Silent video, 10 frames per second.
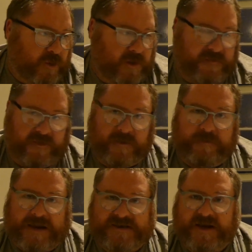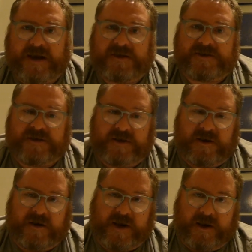all of your Pateks and your
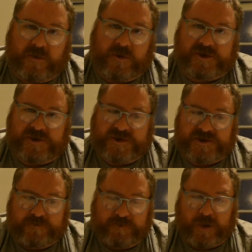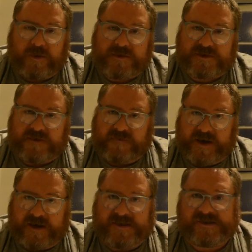high-end watches boxed and
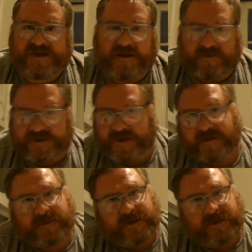ready to sell to